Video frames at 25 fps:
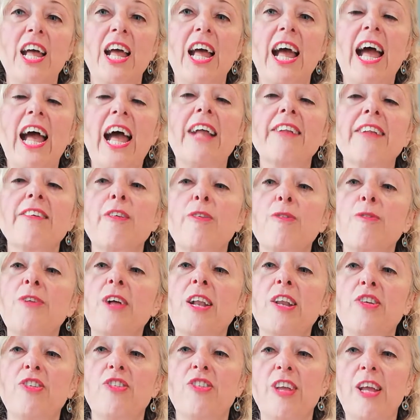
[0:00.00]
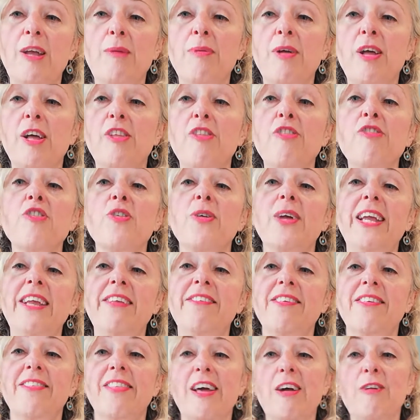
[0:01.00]
and his fellowship through
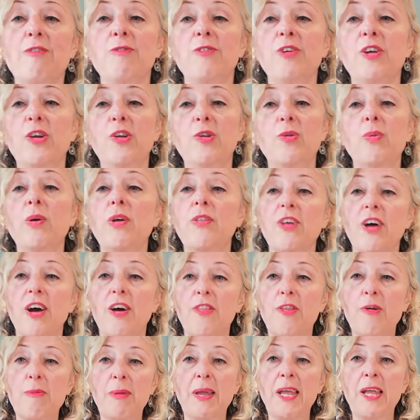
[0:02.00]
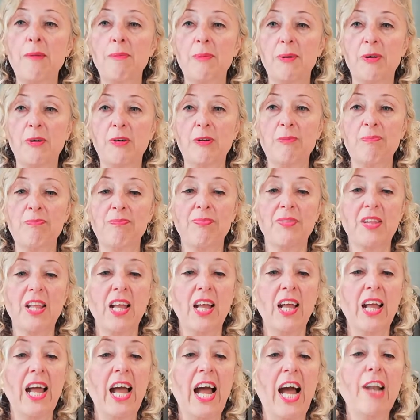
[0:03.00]
eating that food with other people.
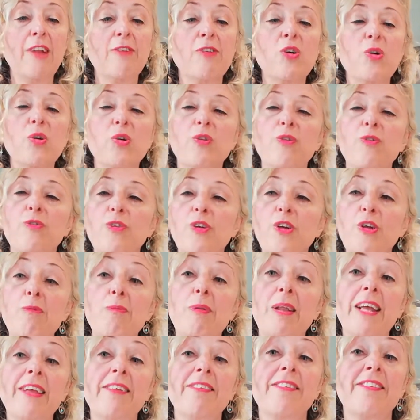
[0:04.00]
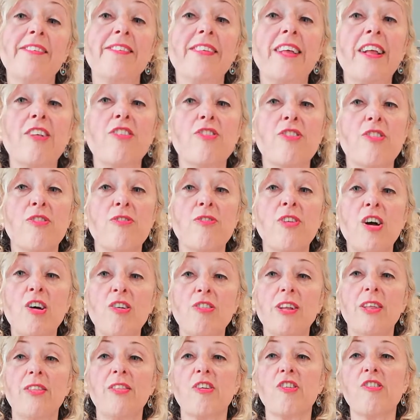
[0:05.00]
And of course, food plays a central role
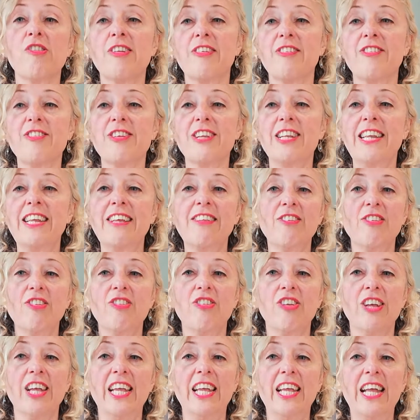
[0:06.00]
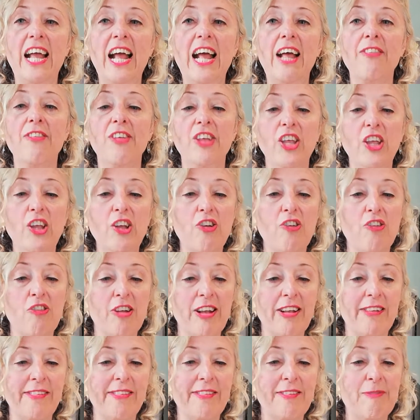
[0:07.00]
in the Christian liturgy at the
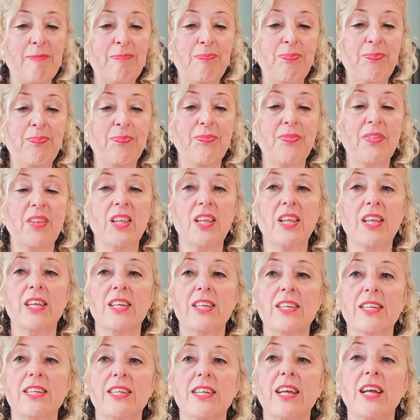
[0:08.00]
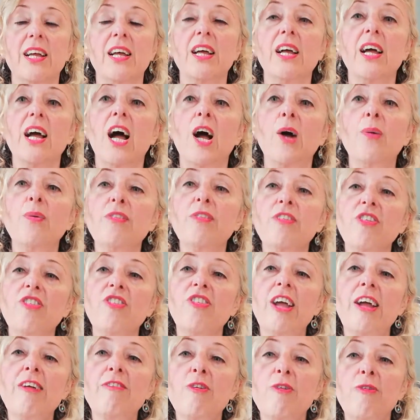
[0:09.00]
Eucharist. I want to
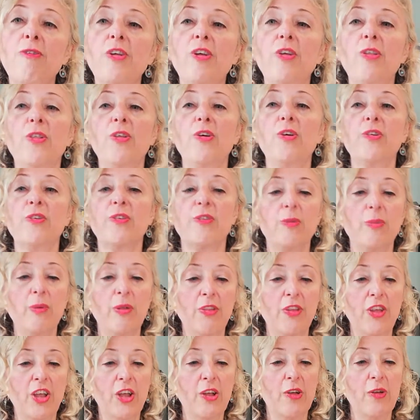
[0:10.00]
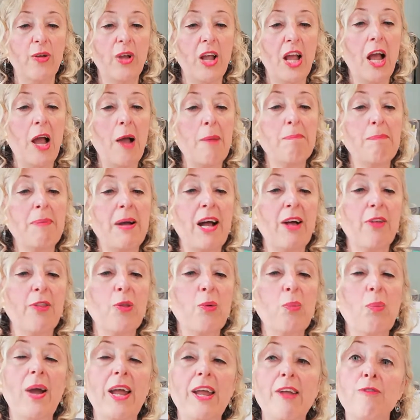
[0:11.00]
share a few thoughts with you about the
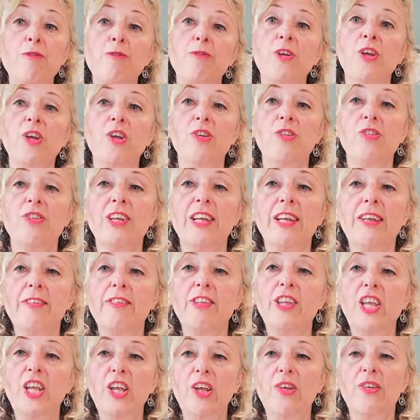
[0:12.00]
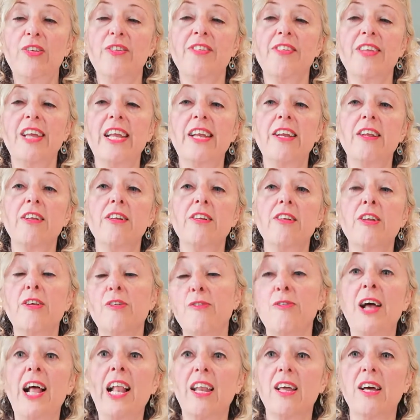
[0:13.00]
way food is used in a
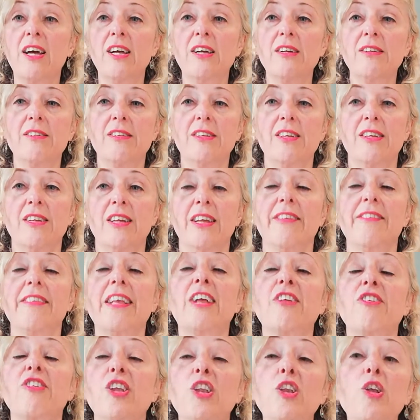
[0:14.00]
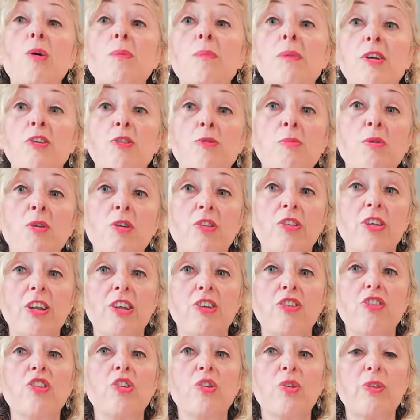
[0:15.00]
novella. It's actually not much more than a
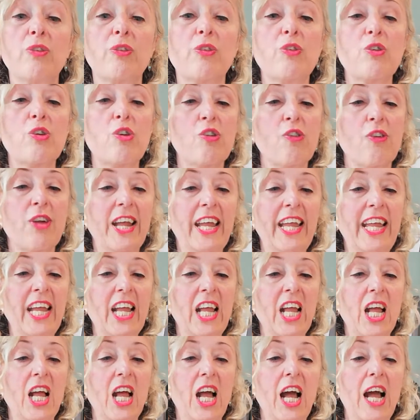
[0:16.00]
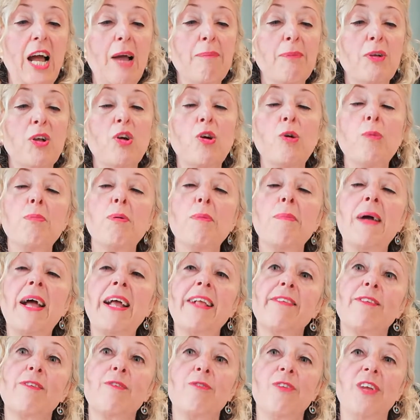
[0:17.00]
short story, called
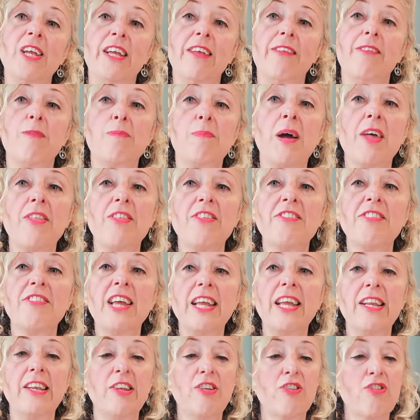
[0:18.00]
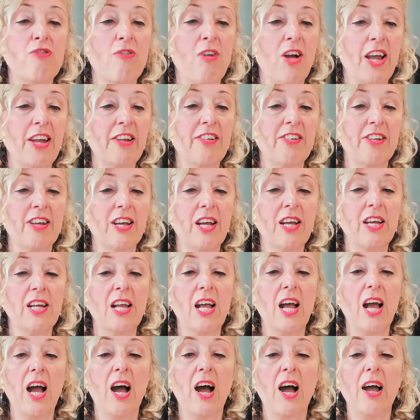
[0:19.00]
Babette's Feast by the Danish writer
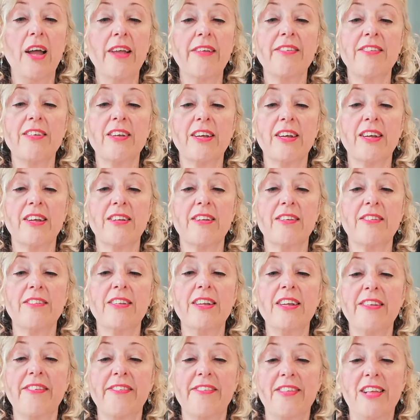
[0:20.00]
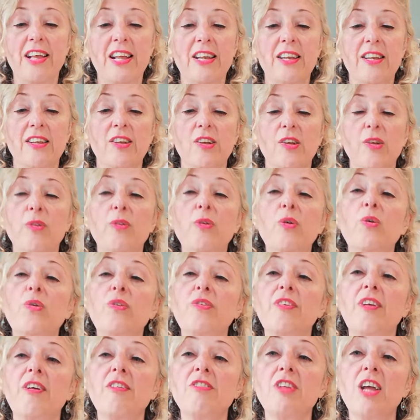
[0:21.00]
Isaac Dinesen, who's
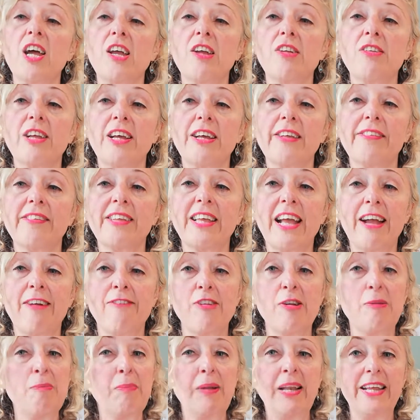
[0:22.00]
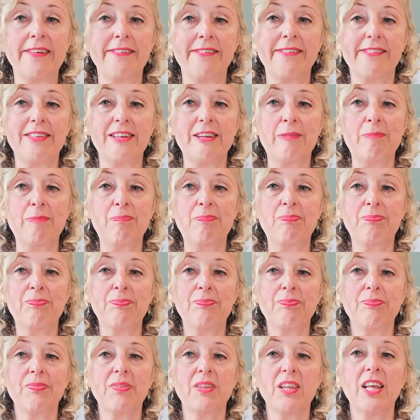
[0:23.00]
also known as Karen Blixen.
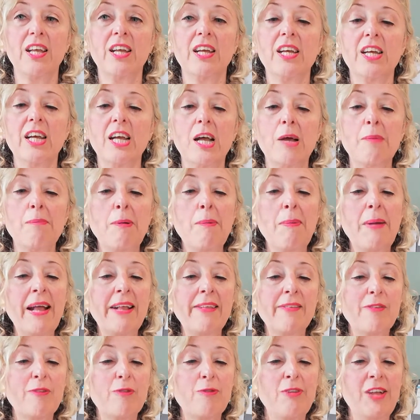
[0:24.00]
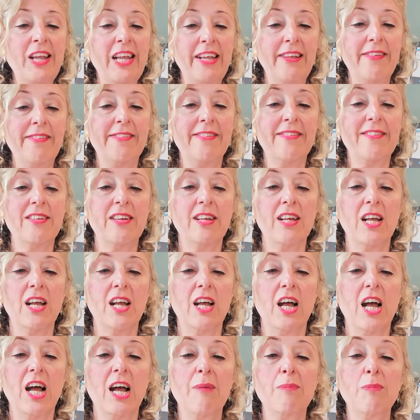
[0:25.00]
Babette's Feast,
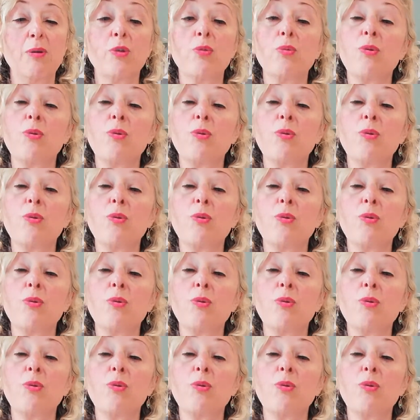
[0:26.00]
which was